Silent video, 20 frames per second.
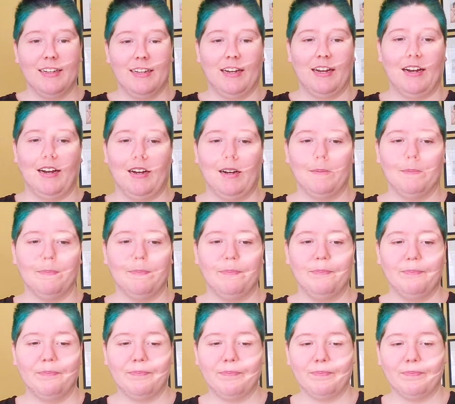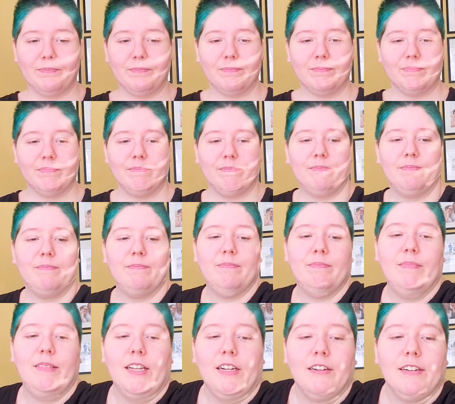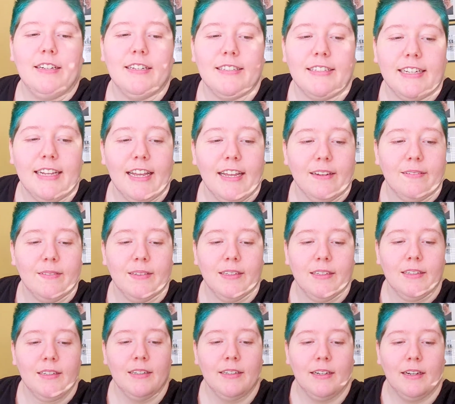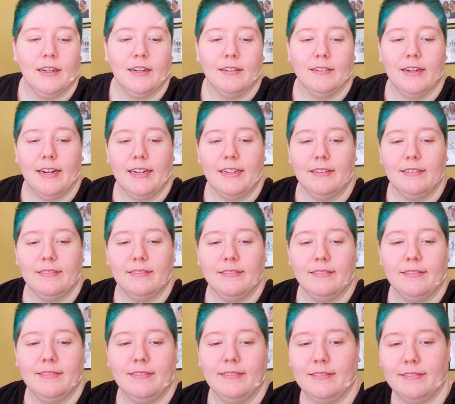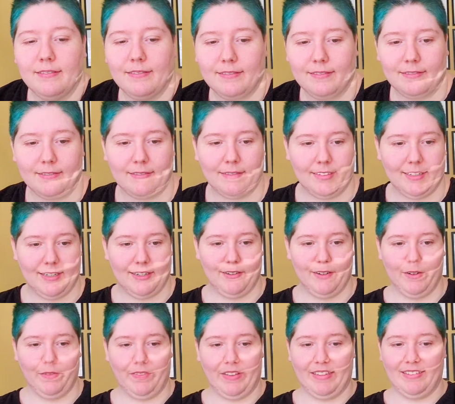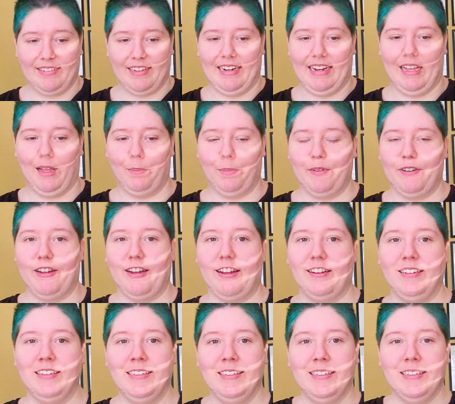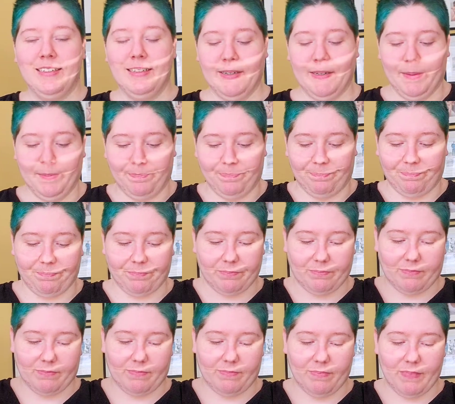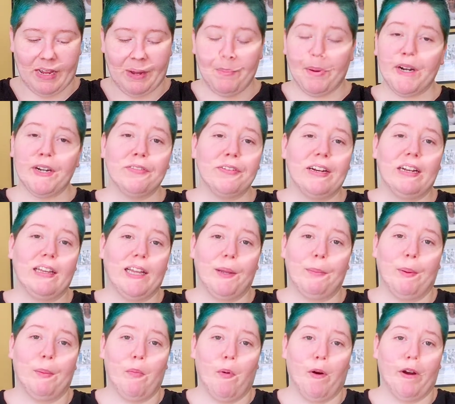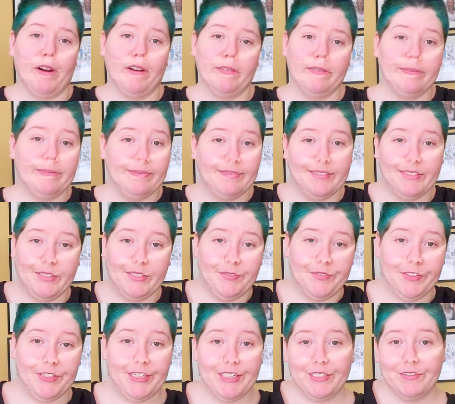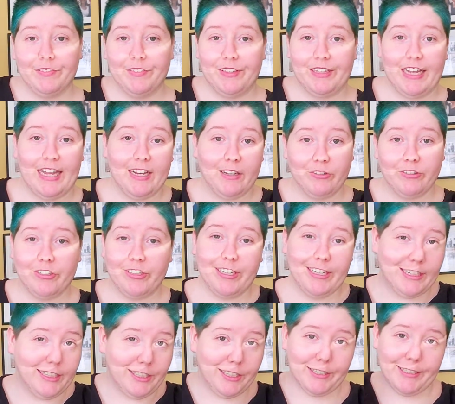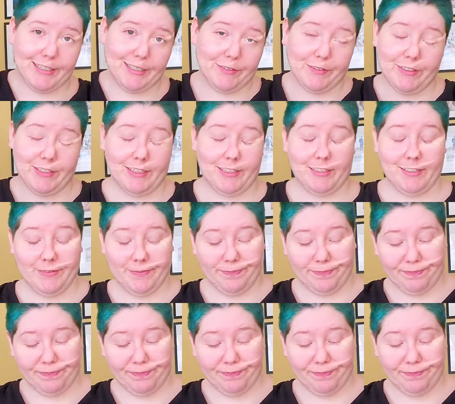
There it is again. All right. I don't know if that's gonna help or not. I wanted to read a little bit more, so if you're here for the ankle journey, you're here for this.